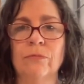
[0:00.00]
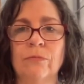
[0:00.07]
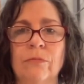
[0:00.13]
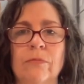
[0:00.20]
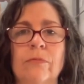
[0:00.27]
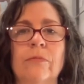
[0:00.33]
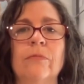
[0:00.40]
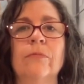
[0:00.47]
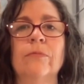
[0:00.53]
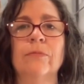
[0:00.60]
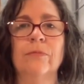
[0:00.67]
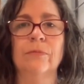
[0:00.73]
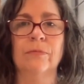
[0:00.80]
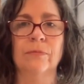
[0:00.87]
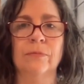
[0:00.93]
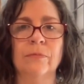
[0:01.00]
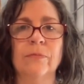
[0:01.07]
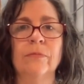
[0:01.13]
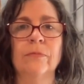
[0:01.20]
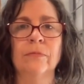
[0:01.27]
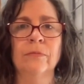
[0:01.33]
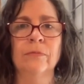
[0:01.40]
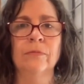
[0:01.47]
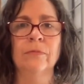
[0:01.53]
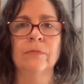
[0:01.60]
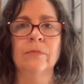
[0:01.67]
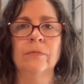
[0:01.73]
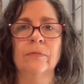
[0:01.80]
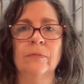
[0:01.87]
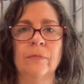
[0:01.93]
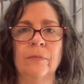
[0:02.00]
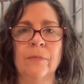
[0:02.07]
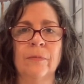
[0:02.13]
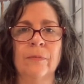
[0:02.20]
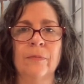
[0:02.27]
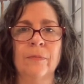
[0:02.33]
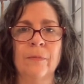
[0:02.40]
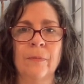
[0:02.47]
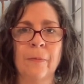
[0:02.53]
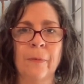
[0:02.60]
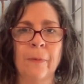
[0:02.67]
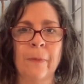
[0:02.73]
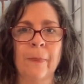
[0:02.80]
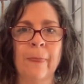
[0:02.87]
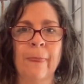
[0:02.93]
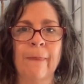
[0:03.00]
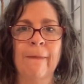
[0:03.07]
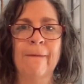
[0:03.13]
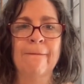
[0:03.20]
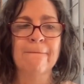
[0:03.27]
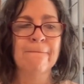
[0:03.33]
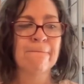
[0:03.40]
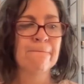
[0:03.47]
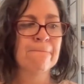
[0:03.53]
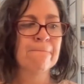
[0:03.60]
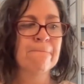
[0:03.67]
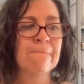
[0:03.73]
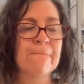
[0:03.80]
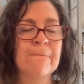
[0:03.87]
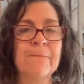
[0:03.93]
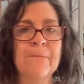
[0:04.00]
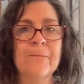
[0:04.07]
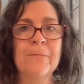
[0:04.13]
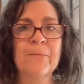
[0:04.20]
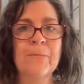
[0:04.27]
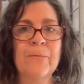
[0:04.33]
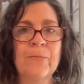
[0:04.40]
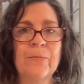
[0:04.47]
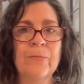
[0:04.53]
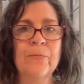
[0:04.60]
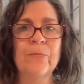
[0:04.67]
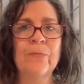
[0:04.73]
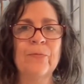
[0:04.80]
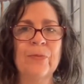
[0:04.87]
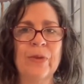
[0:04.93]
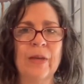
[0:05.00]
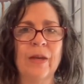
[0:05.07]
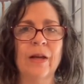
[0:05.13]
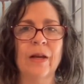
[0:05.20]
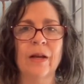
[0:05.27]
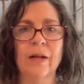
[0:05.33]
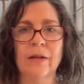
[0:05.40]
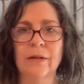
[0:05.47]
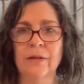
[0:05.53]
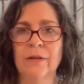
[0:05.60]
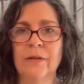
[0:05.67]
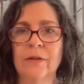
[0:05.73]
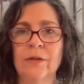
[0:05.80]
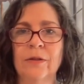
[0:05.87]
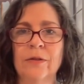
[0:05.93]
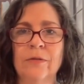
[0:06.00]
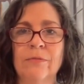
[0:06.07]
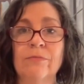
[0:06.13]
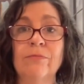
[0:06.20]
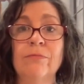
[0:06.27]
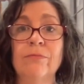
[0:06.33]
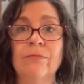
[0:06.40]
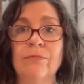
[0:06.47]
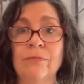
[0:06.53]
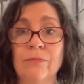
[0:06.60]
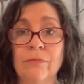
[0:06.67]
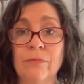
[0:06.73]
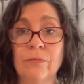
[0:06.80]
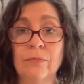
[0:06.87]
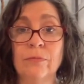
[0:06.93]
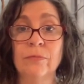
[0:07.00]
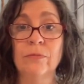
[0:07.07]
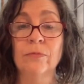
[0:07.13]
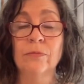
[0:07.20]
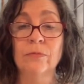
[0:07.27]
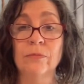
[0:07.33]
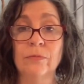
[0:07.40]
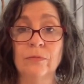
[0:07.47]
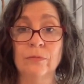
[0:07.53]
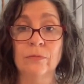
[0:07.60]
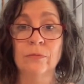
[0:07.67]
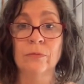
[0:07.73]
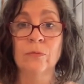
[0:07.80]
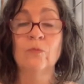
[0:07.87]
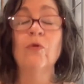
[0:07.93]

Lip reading: [no speech]